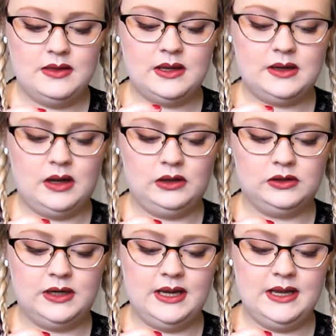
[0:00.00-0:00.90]
The
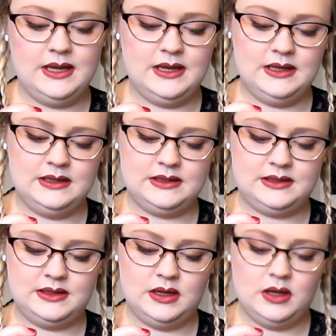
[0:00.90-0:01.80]
color
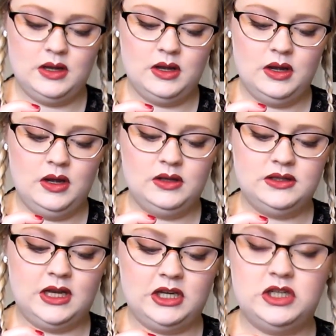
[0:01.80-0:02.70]
is
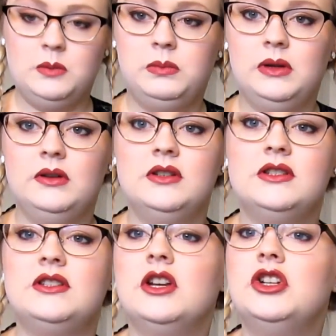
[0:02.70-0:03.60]

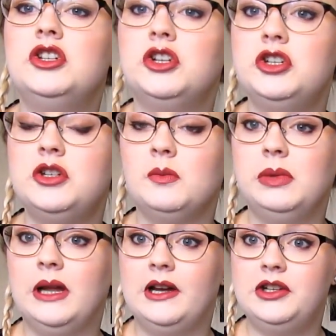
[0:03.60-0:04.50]
Shush
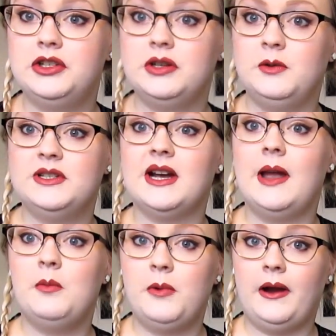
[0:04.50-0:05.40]
Blush, which
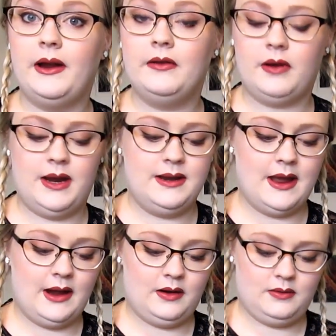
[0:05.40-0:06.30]
I'm wearing right
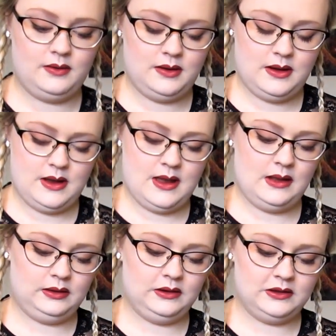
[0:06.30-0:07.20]
now.
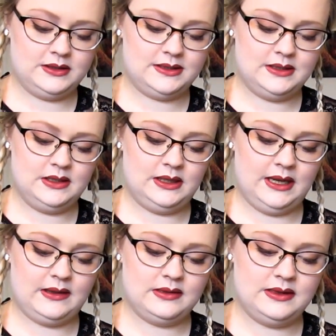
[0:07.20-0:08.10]
And it looks
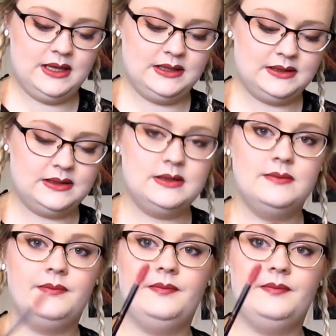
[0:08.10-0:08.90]
like this.